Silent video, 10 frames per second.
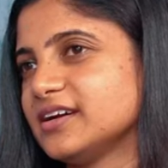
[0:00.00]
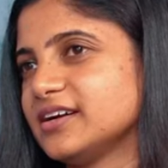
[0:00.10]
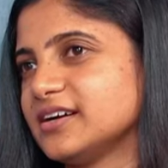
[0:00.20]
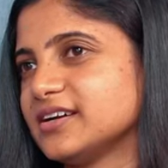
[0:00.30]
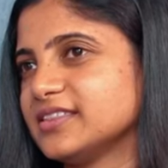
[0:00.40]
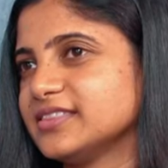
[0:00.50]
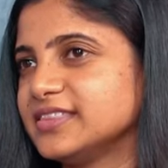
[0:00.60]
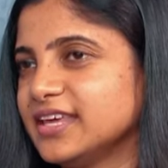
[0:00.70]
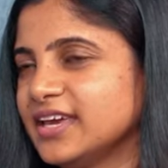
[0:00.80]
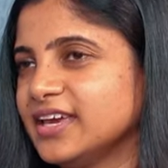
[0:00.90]
uh,
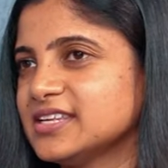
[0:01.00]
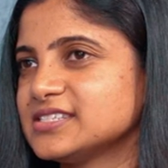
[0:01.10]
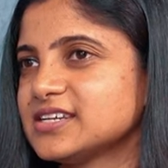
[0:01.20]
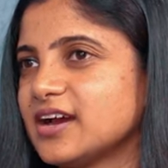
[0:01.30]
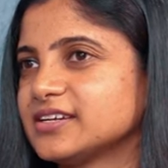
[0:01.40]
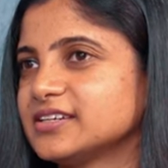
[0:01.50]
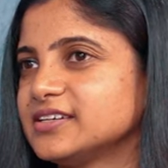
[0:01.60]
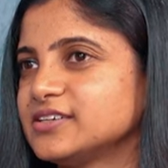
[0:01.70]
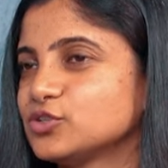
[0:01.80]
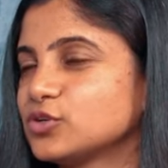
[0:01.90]
they
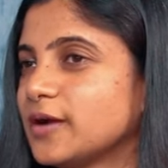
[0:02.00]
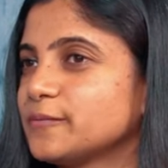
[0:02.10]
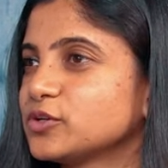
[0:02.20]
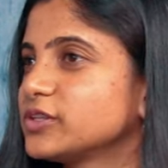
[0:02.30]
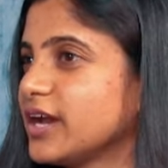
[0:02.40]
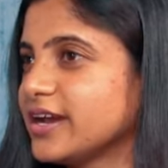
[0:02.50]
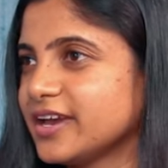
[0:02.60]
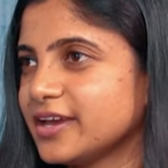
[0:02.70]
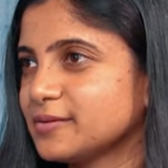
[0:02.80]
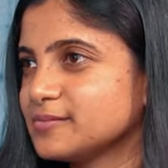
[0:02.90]
started to come to the
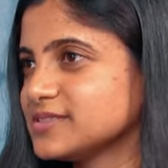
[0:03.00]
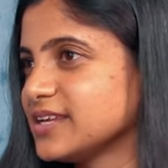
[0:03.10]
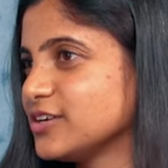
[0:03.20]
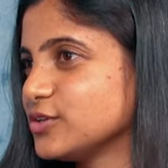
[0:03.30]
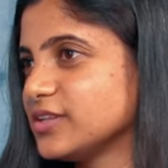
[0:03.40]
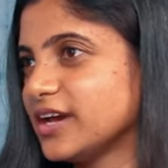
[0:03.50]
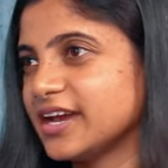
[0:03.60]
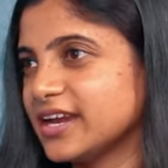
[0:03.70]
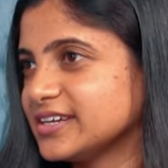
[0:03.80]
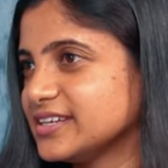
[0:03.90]
IIMs and to the
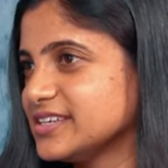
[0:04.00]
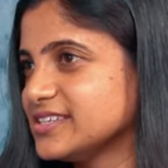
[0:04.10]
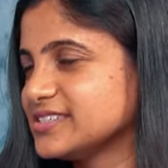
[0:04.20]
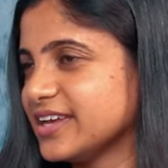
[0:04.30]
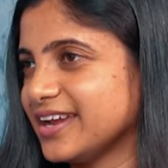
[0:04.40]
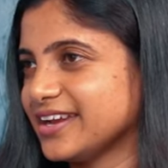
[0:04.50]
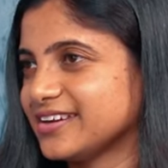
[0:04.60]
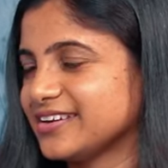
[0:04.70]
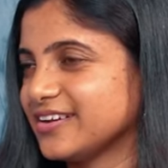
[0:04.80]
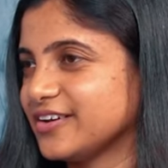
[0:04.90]
IITs,
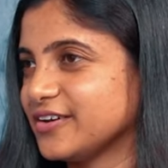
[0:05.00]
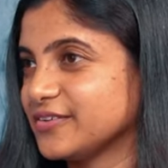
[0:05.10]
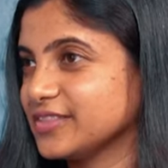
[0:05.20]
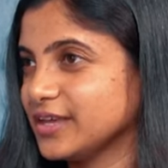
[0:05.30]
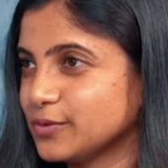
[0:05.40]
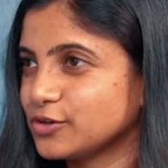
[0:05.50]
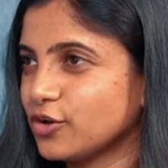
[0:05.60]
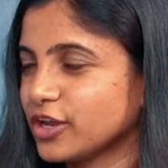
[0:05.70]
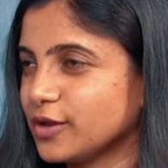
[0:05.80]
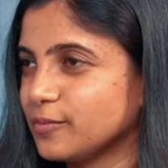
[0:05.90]
and uh, they were
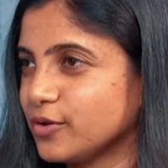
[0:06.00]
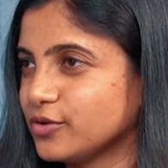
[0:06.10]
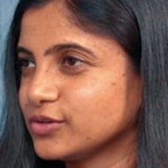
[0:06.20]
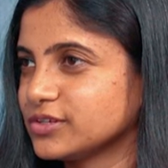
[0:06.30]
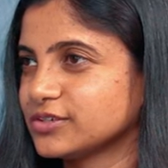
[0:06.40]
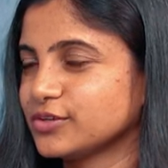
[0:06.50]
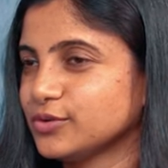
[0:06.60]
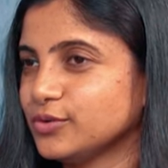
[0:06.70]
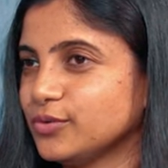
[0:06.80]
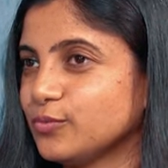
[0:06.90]
talking about you
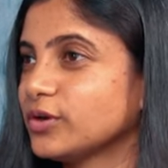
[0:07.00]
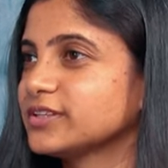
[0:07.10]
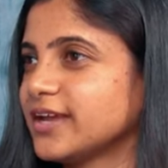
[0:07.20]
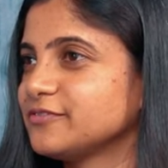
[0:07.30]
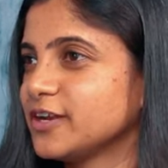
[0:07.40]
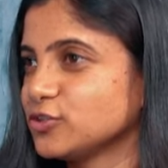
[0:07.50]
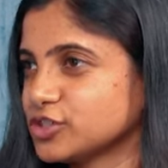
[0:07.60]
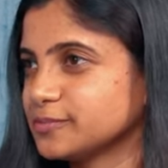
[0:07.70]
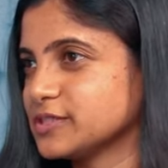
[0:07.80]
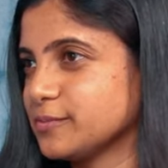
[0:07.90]
know what that
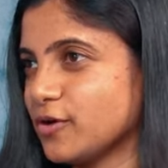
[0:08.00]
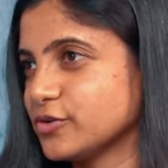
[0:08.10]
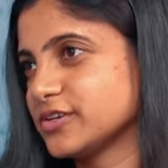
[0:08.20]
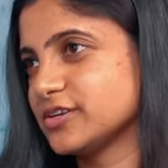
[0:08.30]
fellowship is about.